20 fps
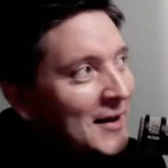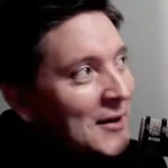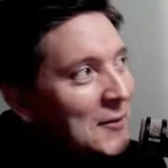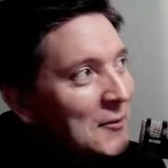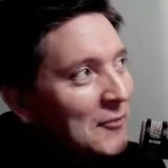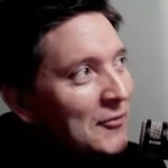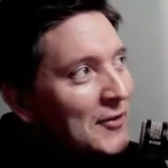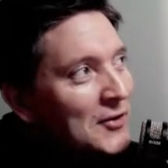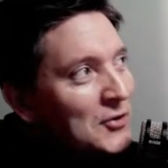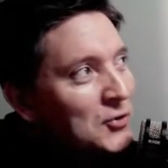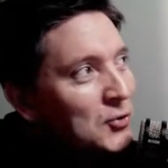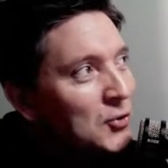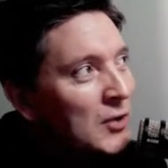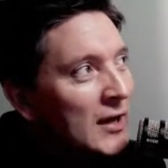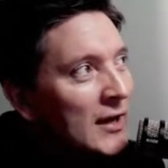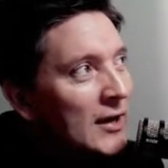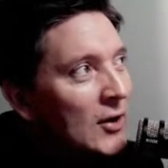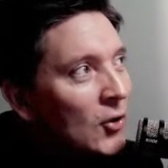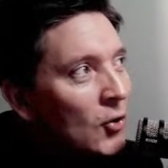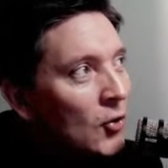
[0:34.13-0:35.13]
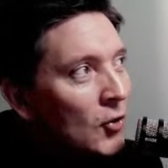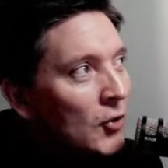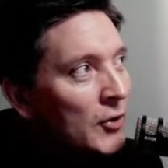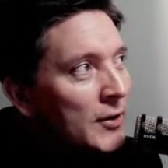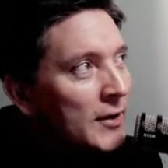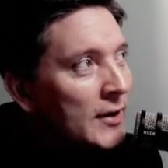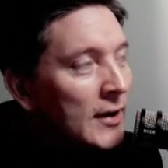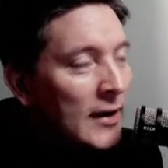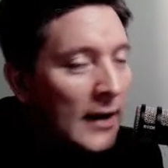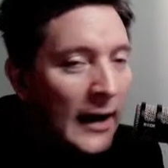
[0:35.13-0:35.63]
had Yogi
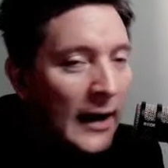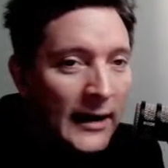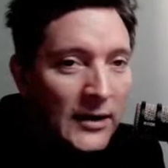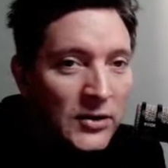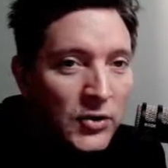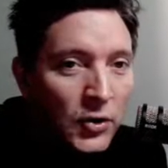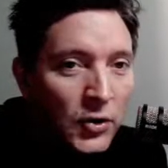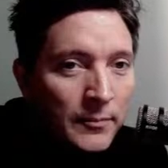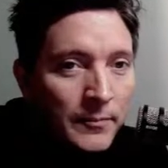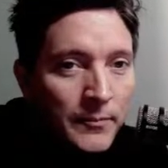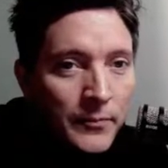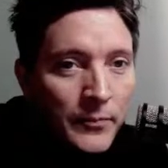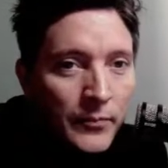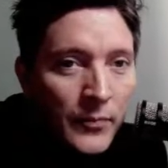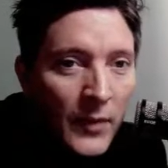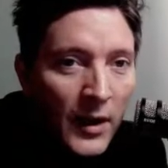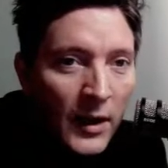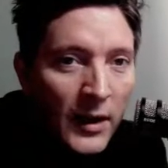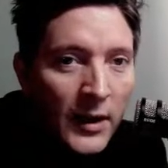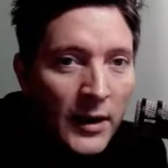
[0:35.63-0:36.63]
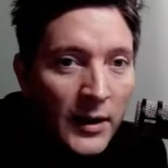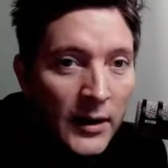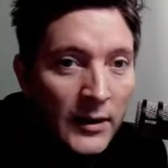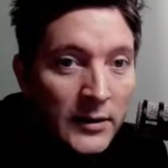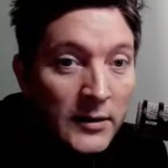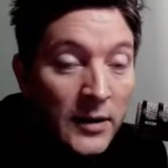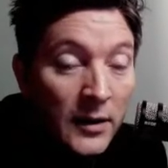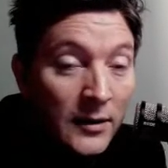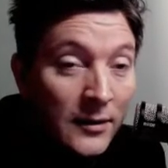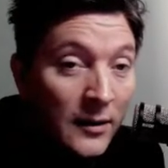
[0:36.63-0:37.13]
on ACSOM,
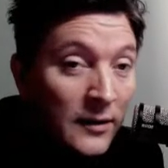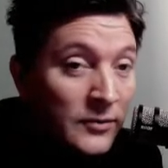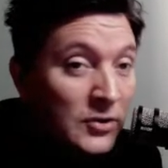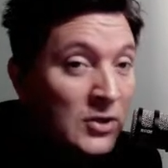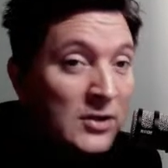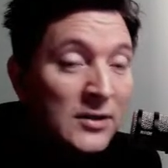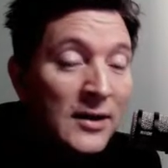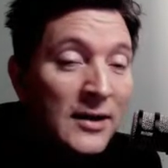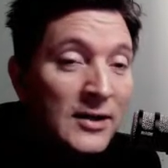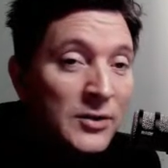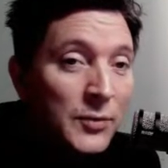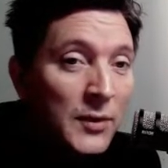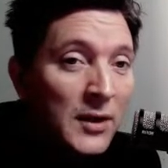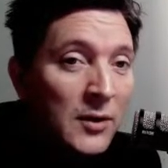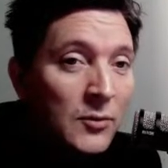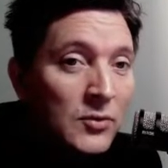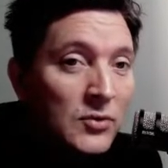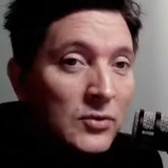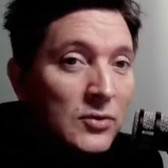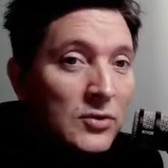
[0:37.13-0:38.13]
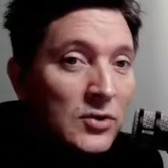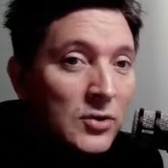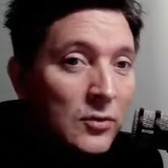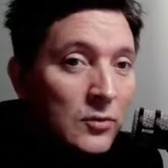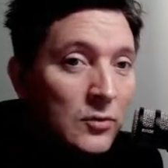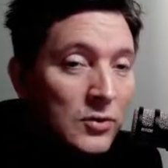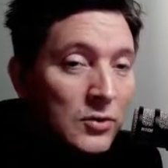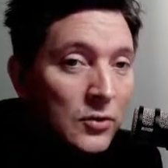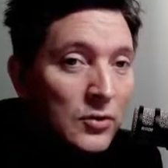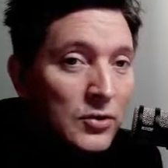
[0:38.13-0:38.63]
and just last week he was on the Salt and
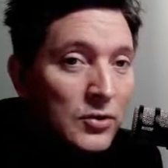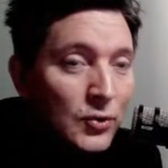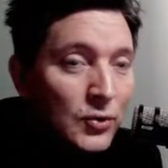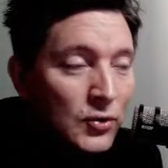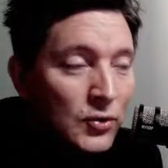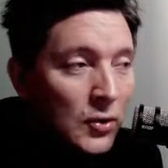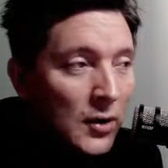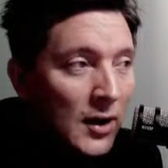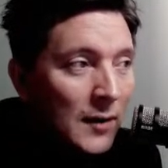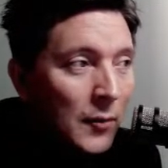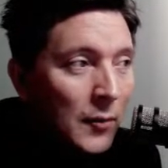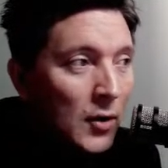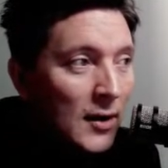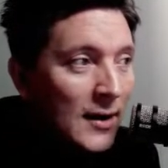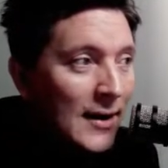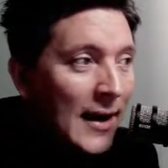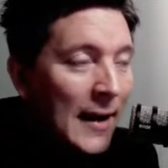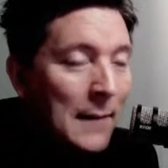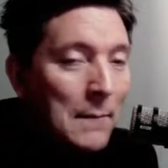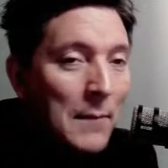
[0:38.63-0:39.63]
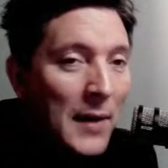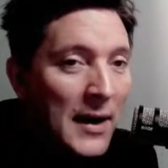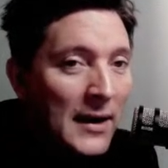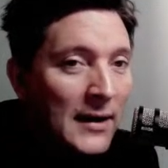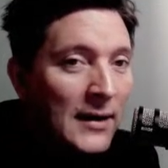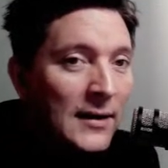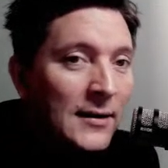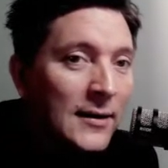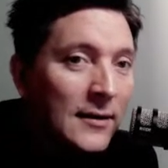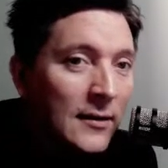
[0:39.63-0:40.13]
Sauce show talking about getting
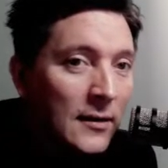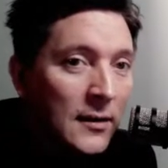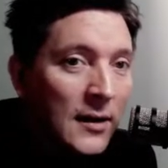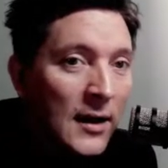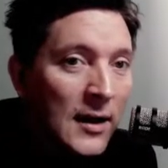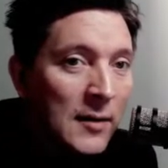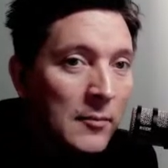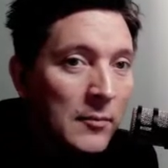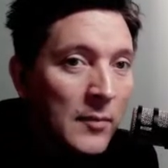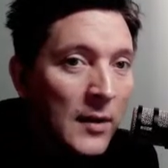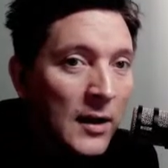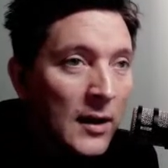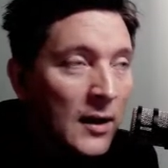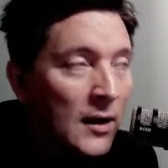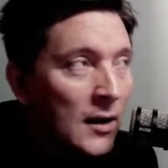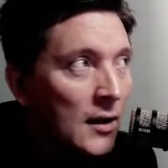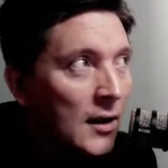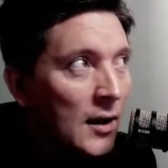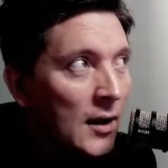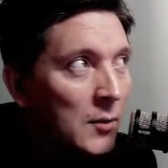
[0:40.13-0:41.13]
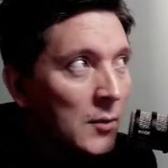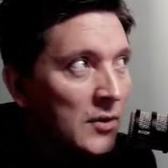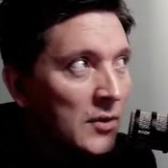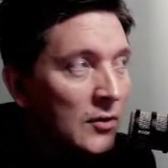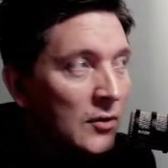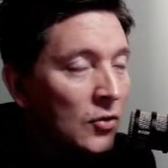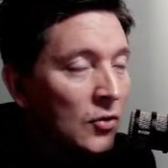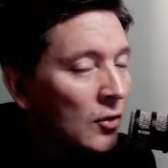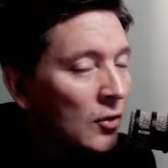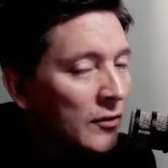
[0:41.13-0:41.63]
back into the game, and within
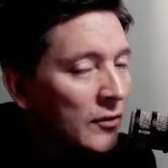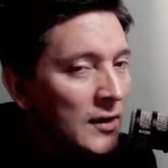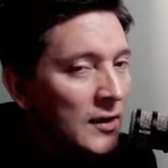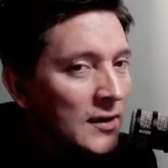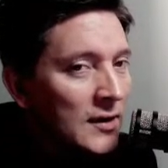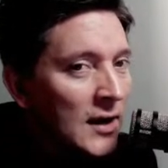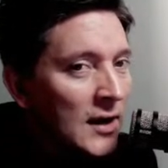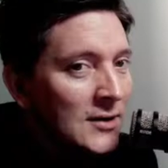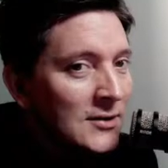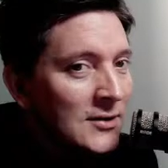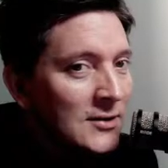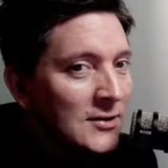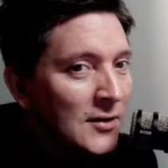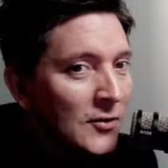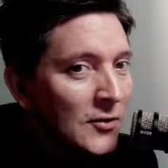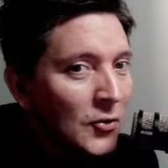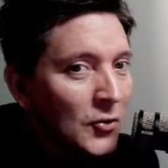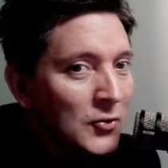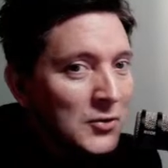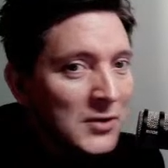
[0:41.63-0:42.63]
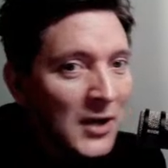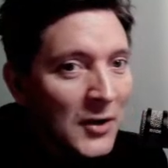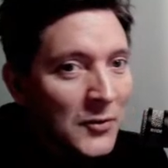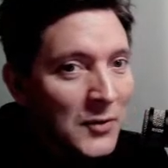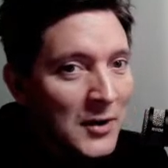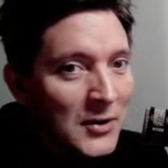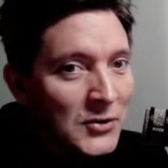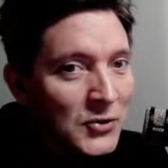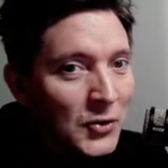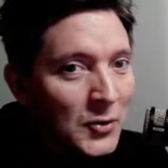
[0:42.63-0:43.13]
2 or 3 days he's in the Ross
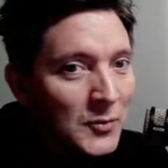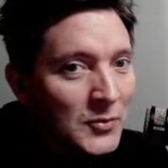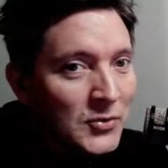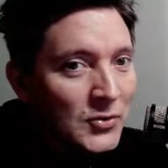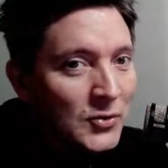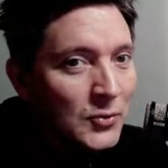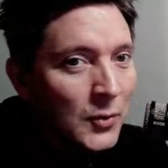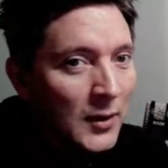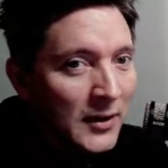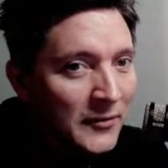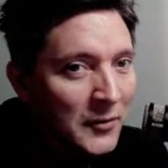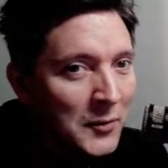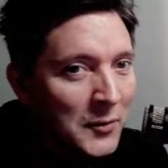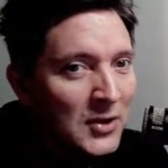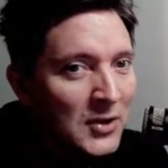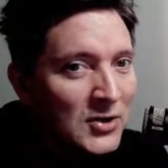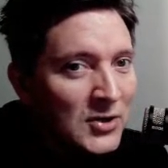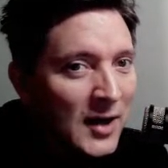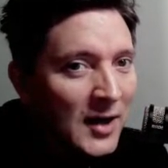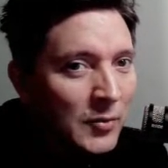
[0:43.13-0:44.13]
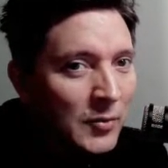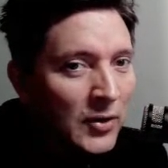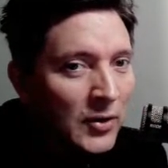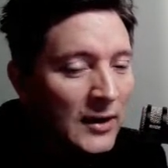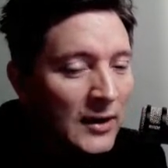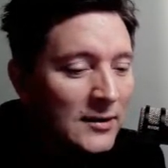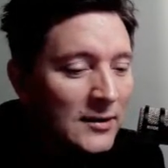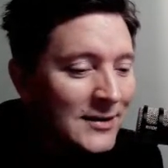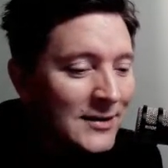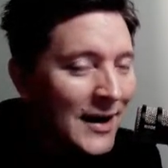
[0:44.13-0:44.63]
County job. So we'll have a wee chat about that.
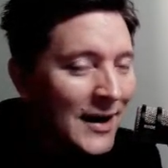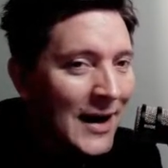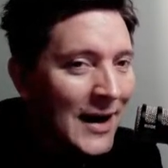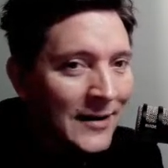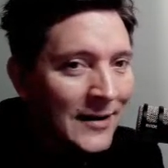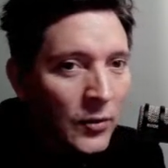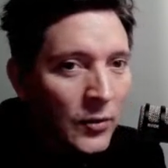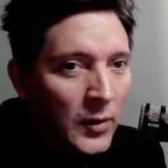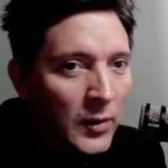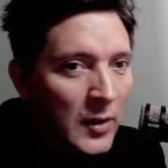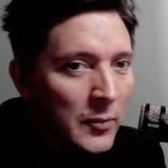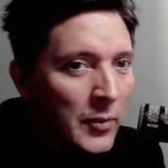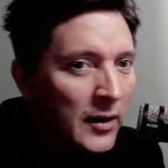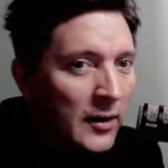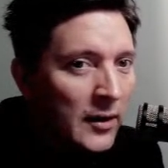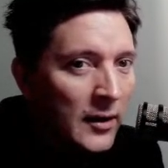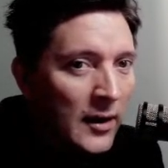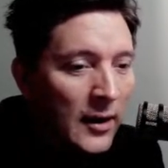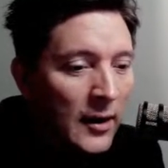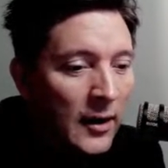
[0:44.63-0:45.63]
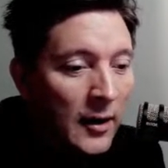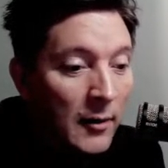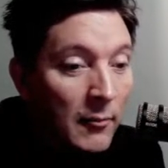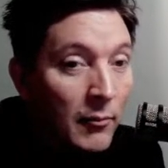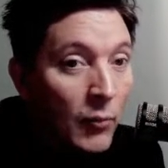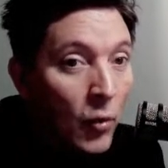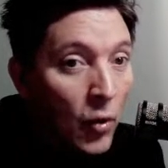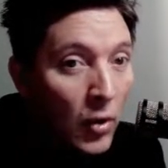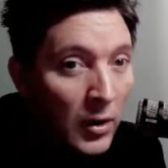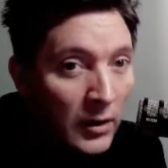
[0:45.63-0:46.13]
Does that add a wee bit
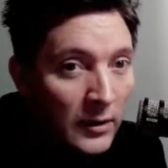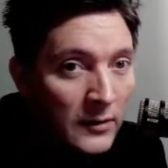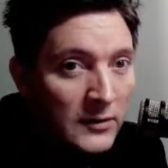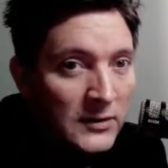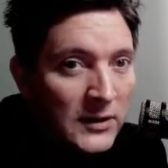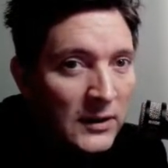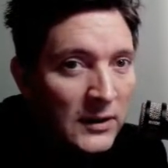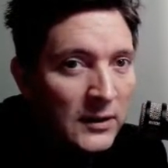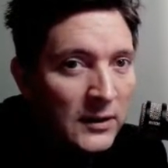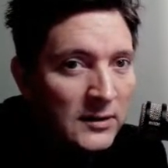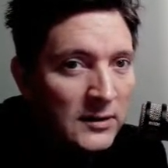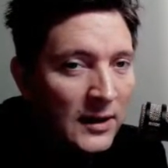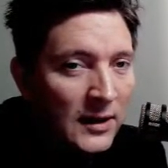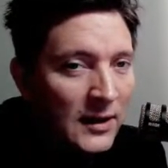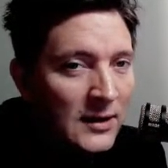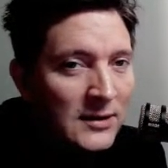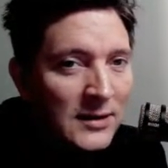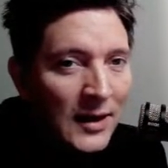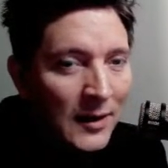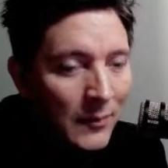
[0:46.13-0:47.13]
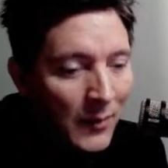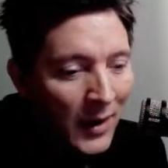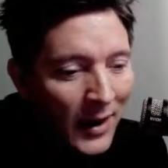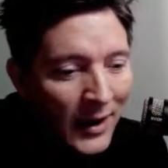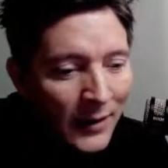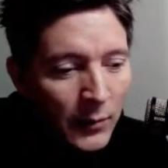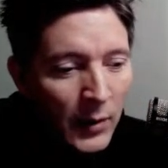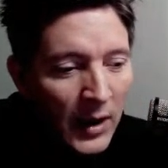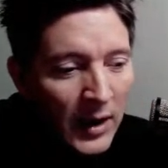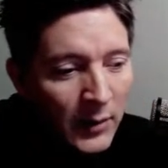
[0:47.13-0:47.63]
more to tonight's game?
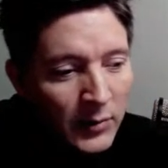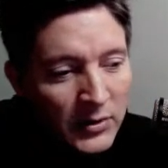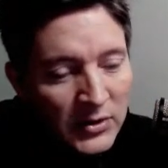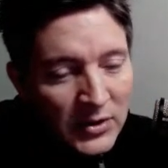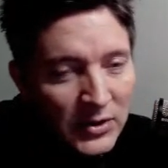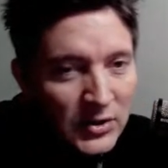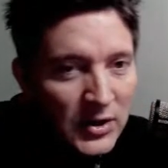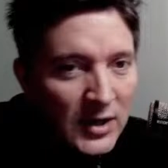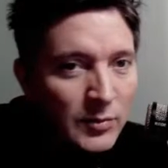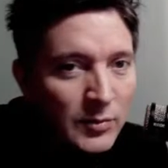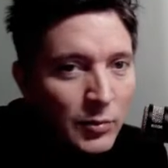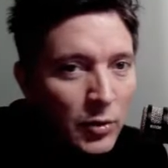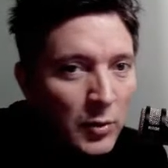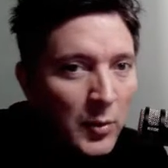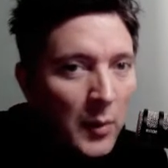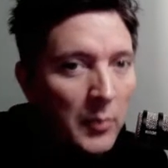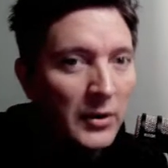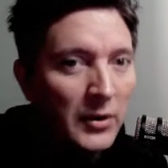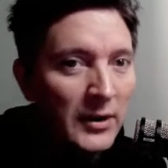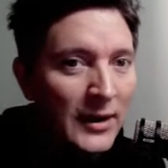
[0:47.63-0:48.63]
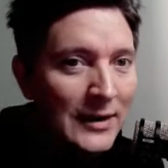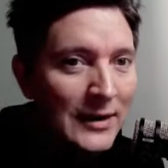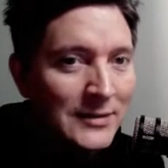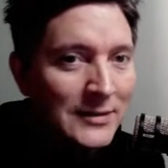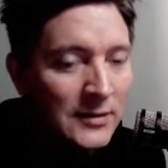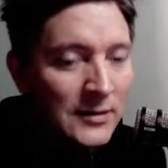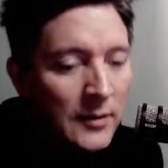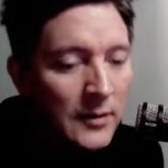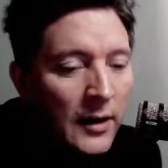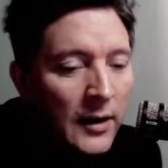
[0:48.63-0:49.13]
I would suggest probably
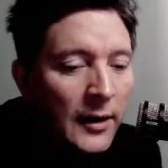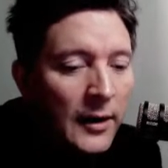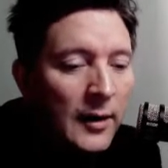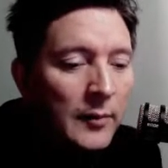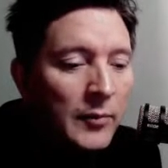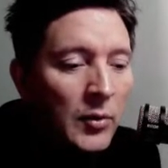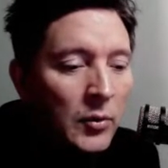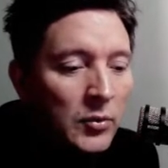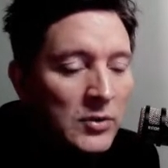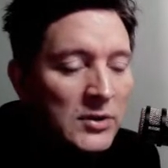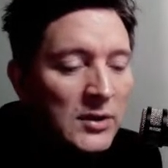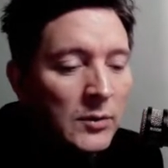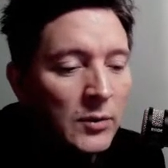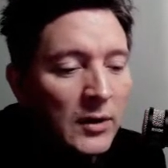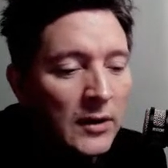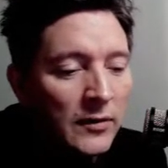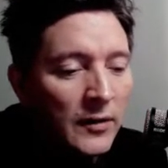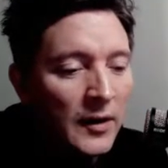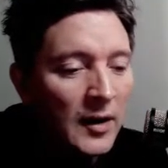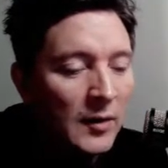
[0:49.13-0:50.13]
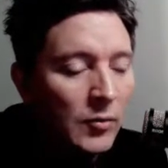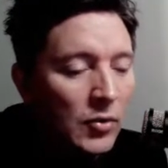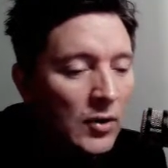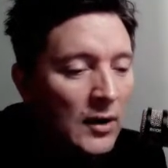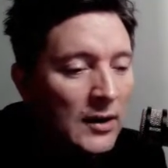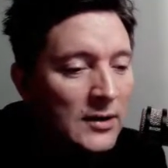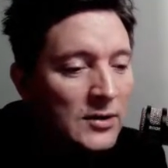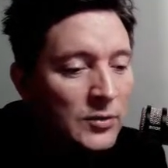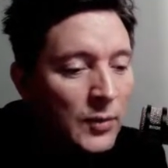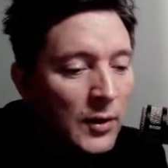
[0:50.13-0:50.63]
yes, but we'll see what you think about that
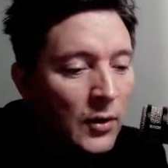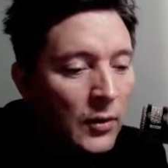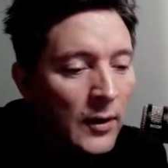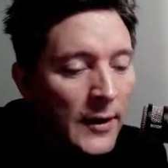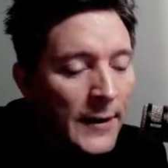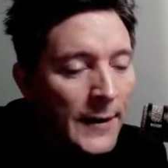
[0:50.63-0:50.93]
as well.